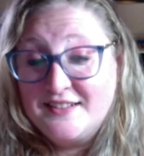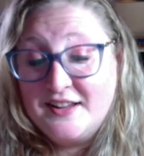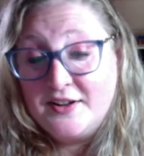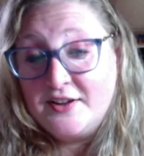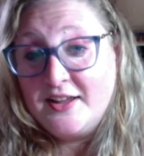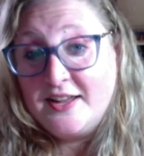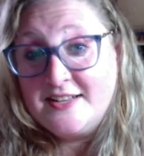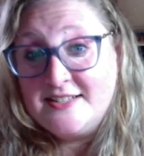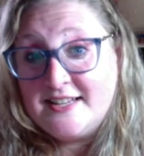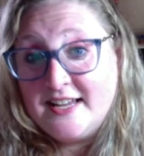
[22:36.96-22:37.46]

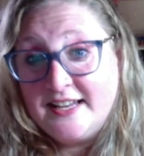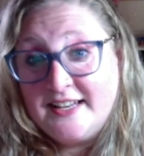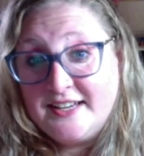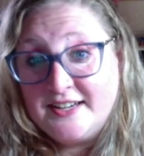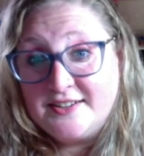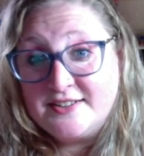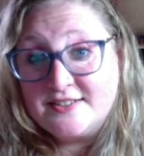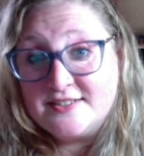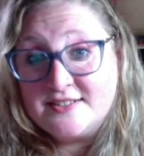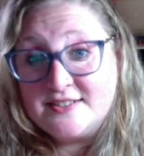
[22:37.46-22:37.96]
in 10
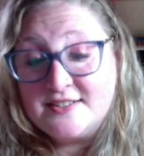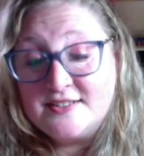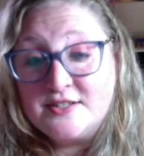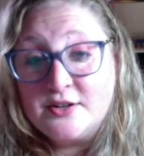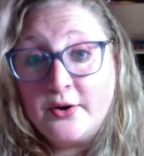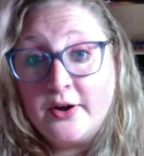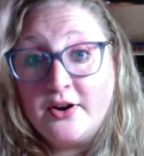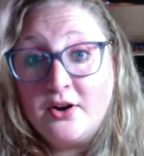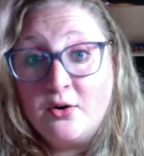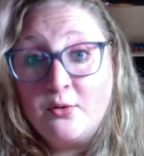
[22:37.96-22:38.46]
years, and so
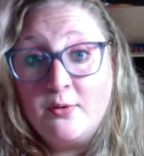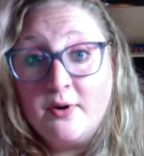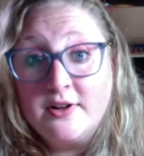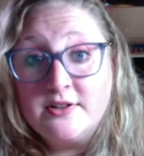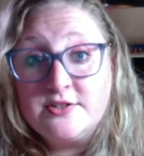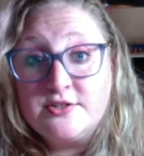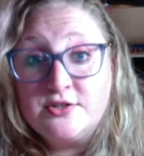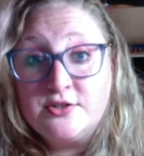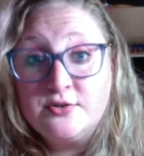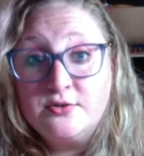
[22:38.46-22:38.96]
I don't want
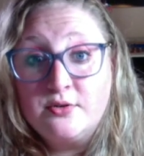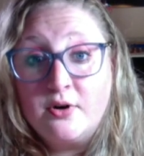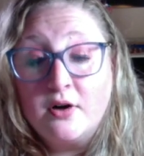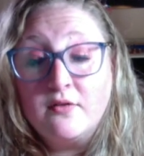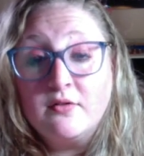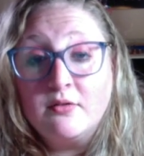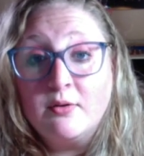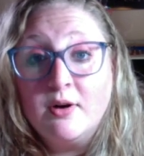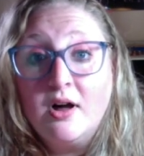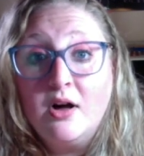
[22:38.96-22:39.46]
to
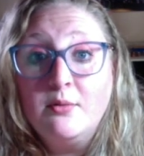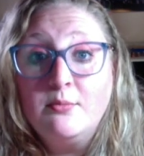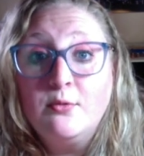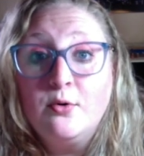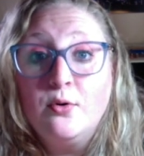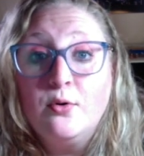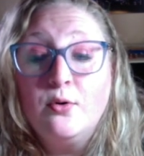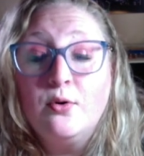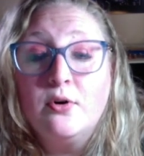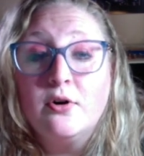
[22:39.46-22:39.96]
overwhelm
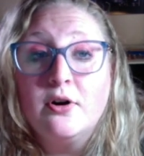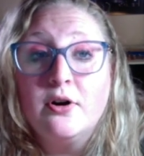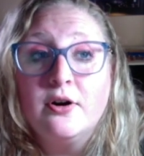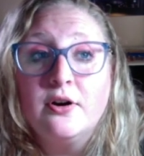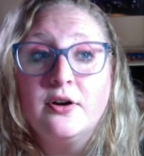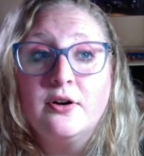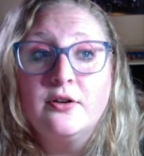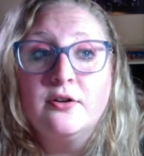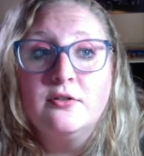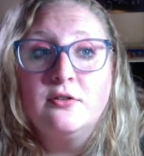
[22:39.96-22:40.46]

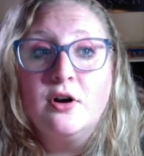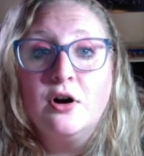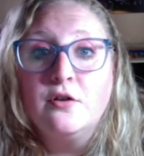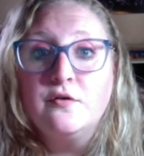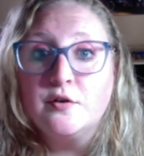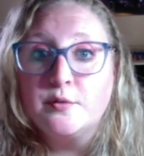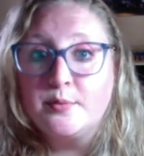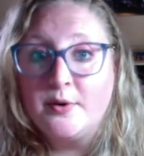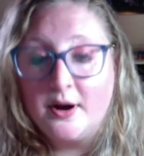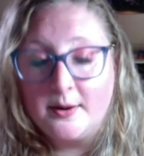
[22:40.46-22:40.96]
or
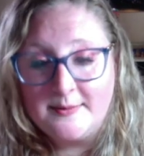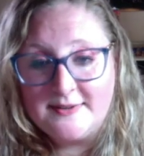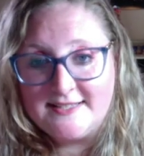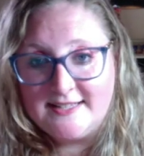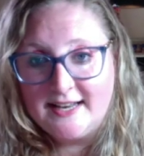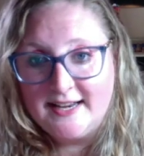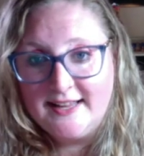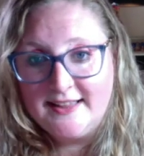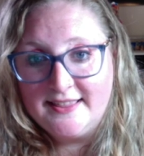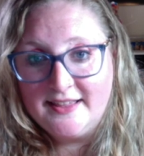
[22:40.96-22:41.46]
overpromise
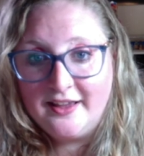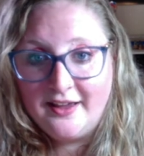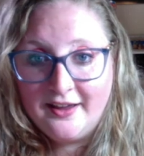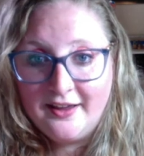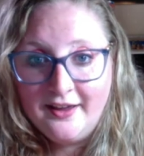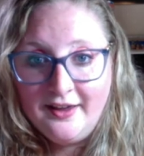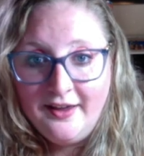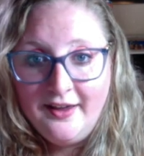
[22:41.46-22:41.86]
anything.